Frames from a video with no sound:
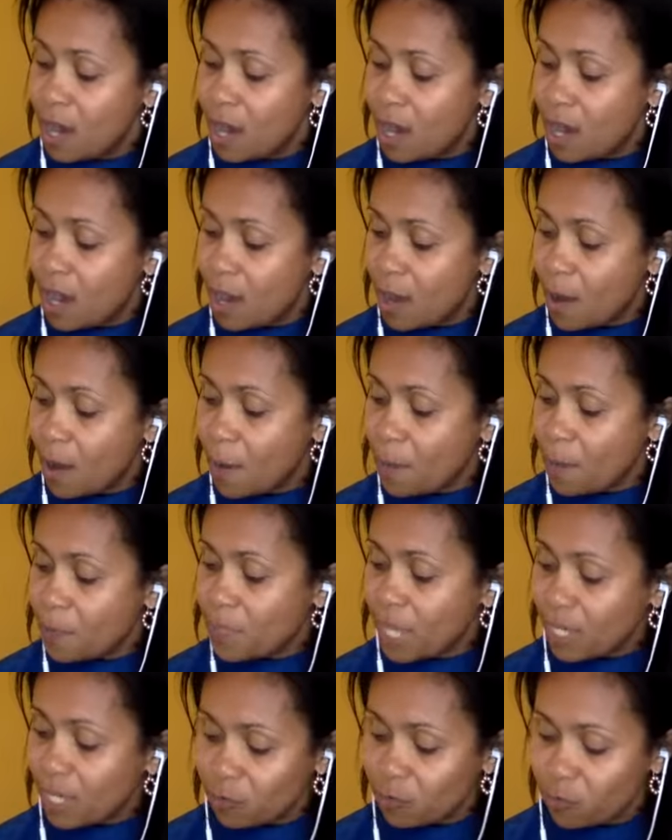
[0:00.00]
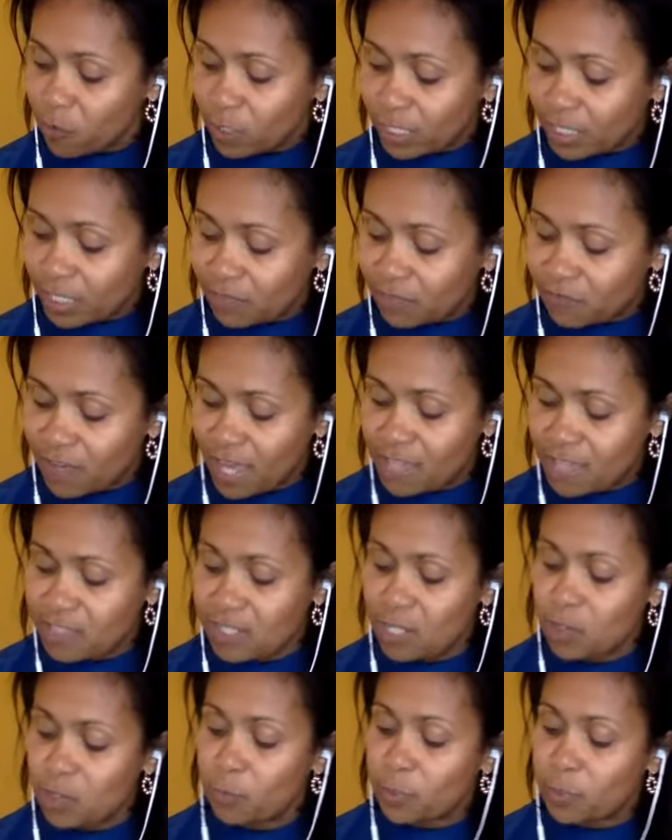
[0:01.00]
Thank you for the
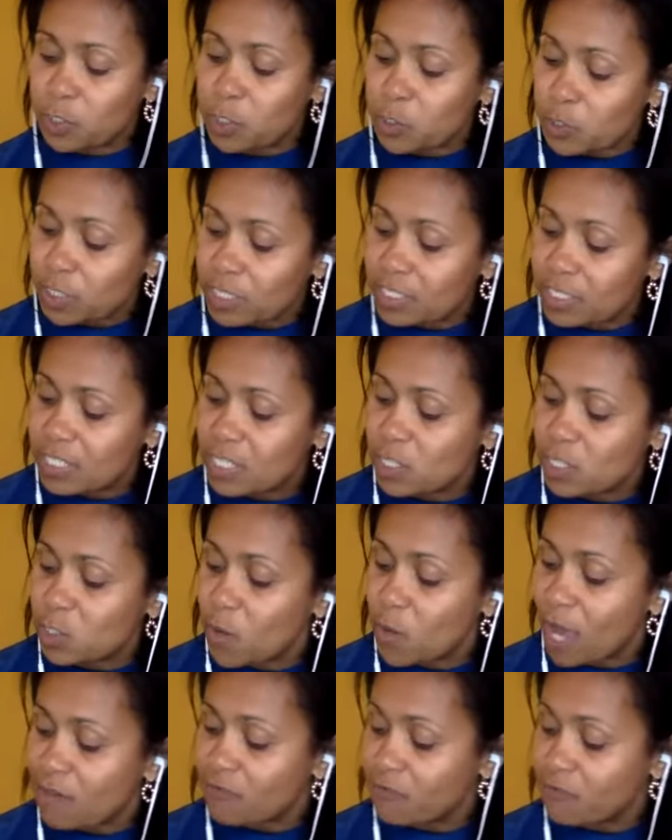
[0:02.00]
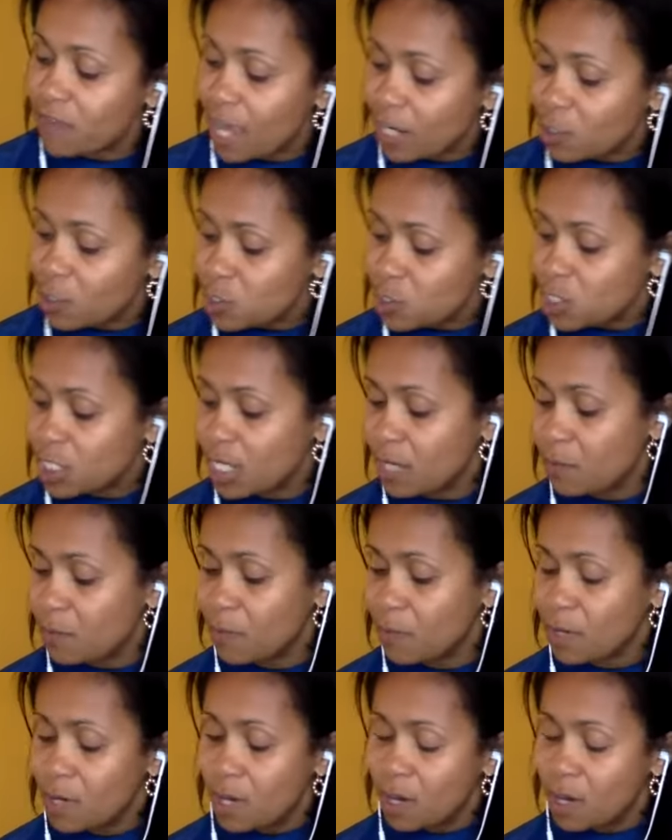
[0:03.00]
events and opportunities to have fellowship